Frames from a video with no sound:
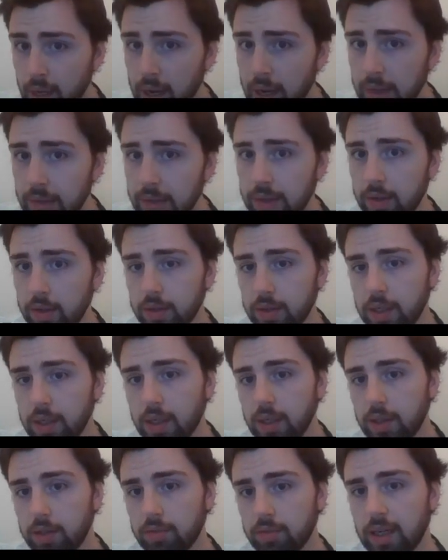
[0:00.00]
And then on
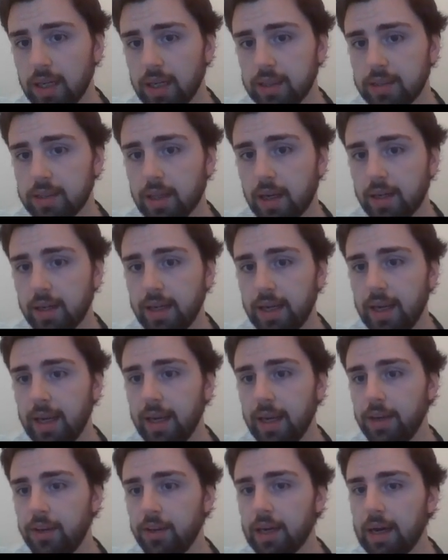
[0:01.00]
the right hand side
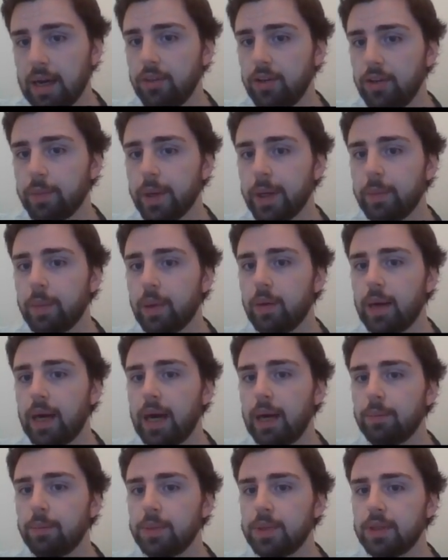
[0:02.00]
here, you have your mobile
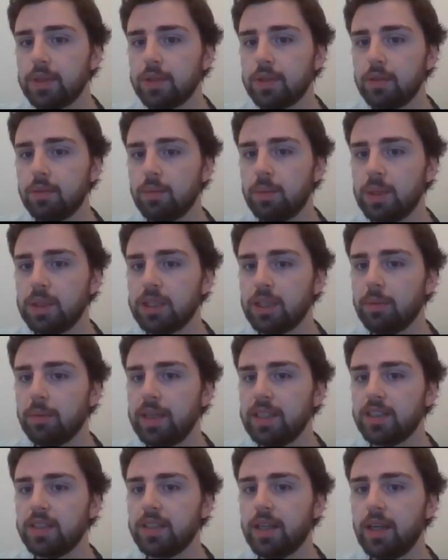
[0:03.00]
apps, which I
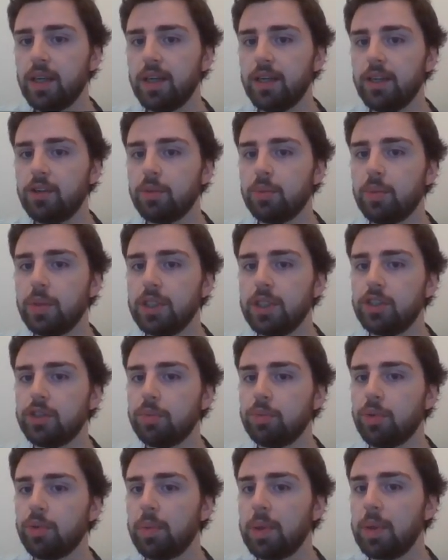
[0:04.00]
mentioned earlier, which
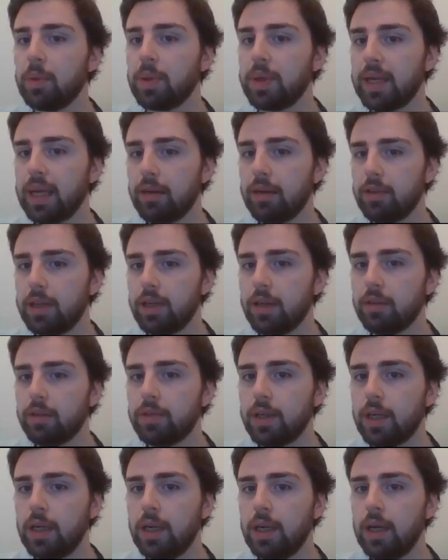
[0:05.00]
you'd probably want to get rid
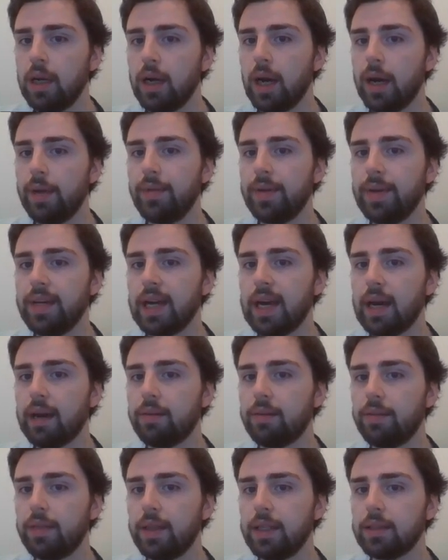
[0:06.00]
of. And then you
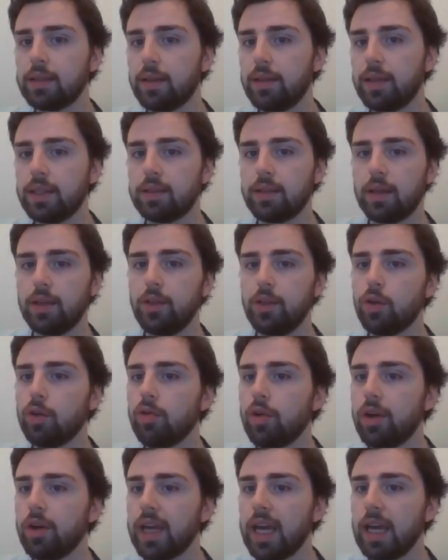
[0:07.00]
have things like this, like
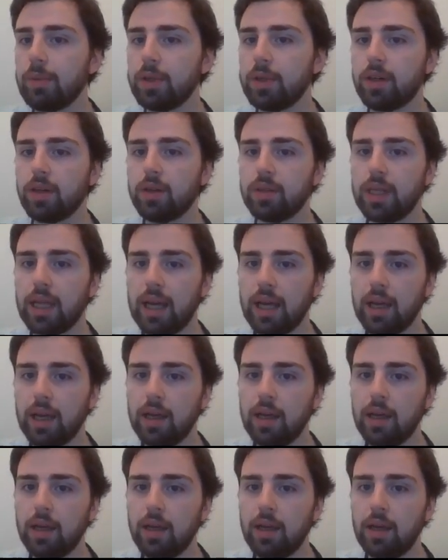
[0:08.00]
Eurogamer.net,
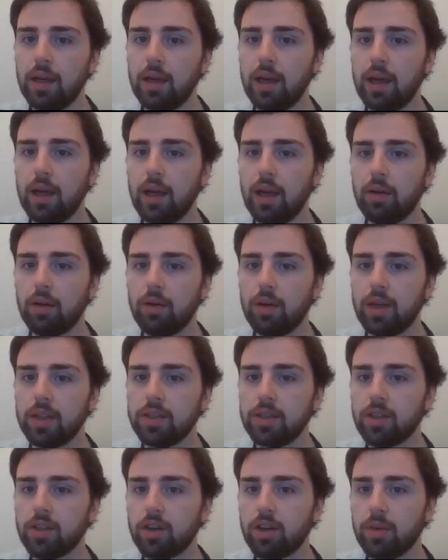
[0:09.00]
Online
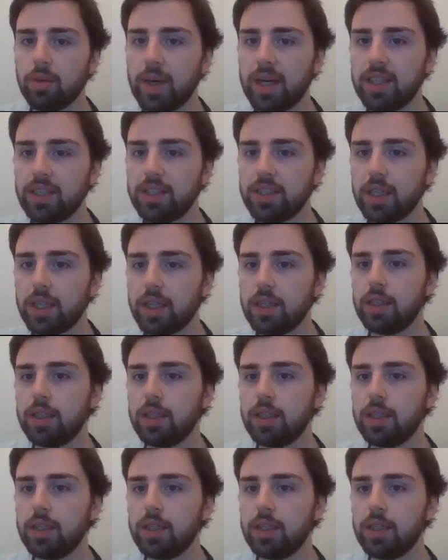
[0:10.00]
Soccer Manager,